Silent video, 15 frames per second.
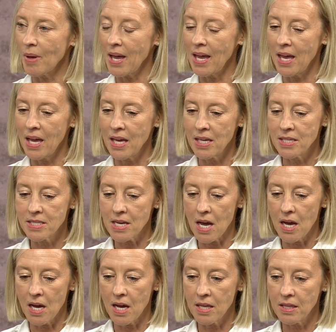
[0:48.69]
And
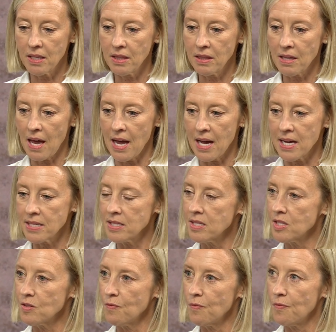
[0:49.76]
the last